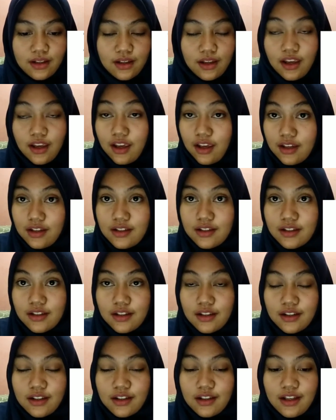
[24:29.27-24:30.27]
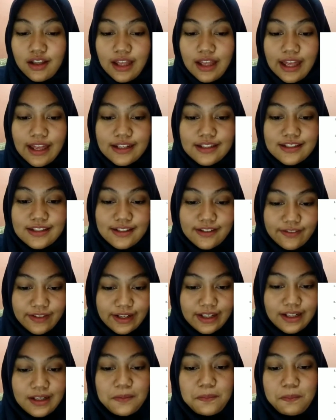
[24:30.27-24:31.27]
A, at
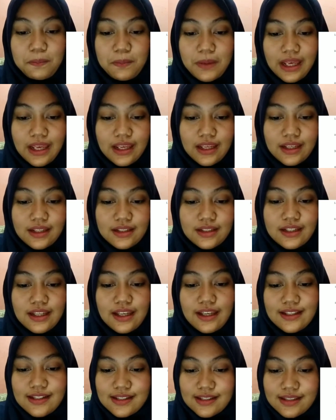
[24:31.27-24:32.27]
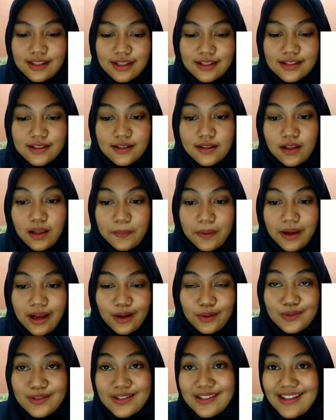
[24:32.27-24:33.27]
Deering Bay Estates
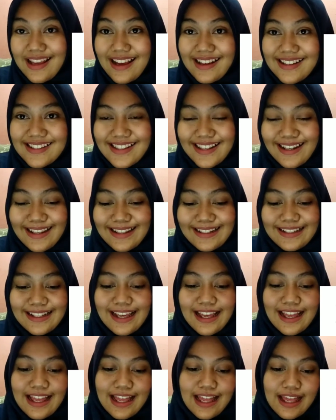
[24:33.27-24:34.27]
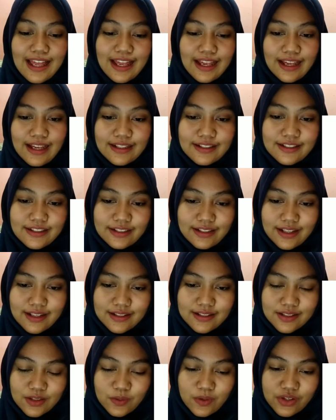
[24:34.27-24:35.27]
Clubhouse. Excellent. And the
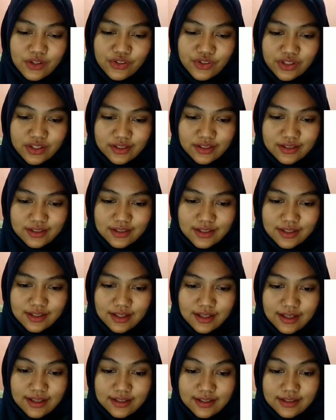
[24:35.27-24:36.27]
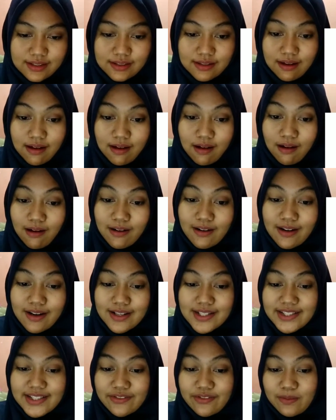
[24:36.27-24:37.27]
last question is,
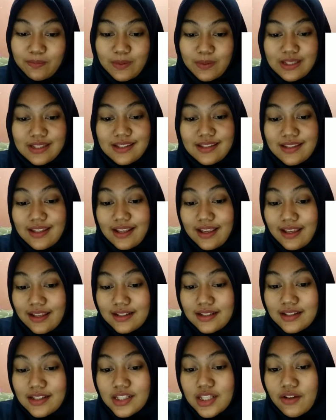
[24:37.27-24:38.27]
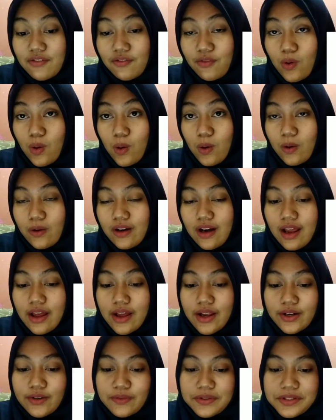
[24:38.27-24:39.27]
RSVP stands for
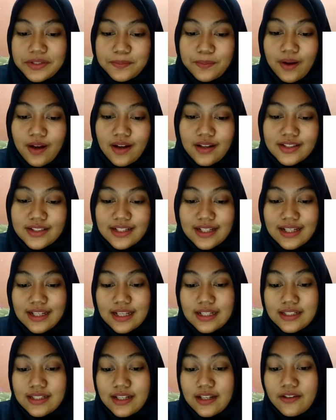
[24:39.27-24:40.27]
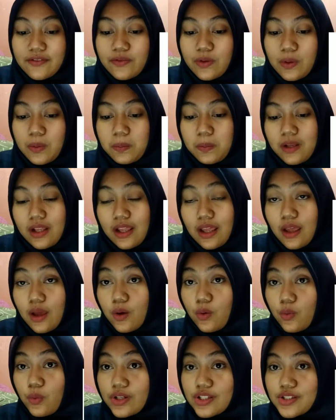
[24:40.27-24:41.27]
Responde, s'il vous plaît,
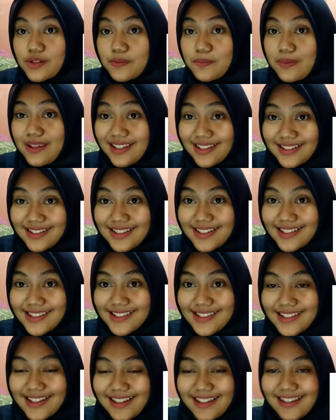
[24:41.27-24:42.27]
which means,